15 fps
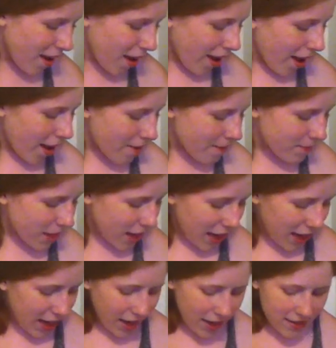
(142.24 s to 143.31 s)

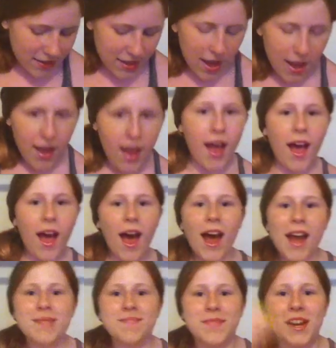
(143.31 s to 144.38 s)
And
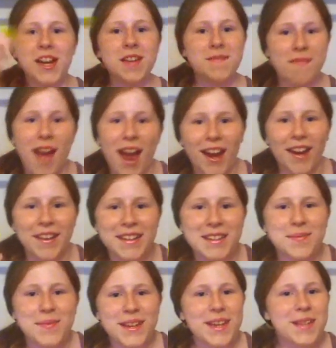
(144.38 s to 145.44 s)
I'm marrying
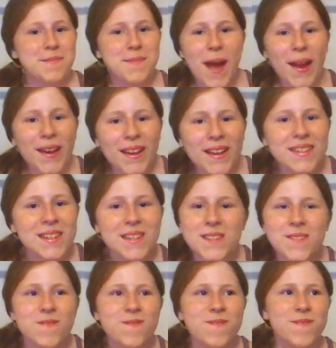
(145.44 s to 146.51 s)
Magnus because Magnus
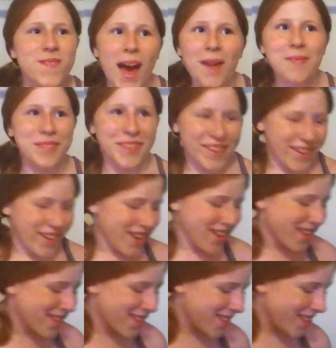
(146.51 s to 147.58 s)
is
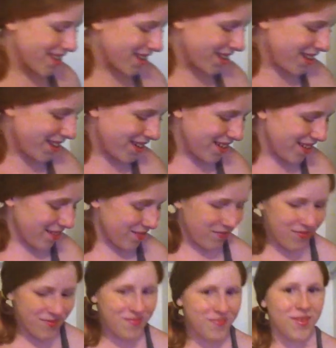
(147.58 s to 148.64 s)
fabulous.
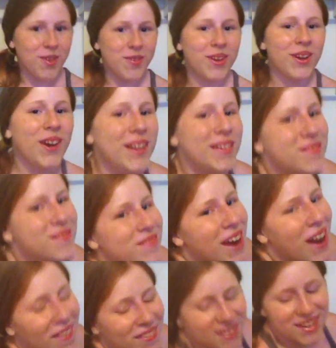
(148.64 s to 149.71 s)
Moving on,
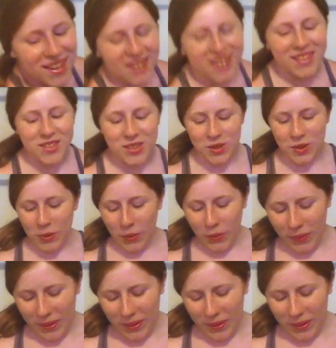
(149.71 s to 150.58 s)
round 2.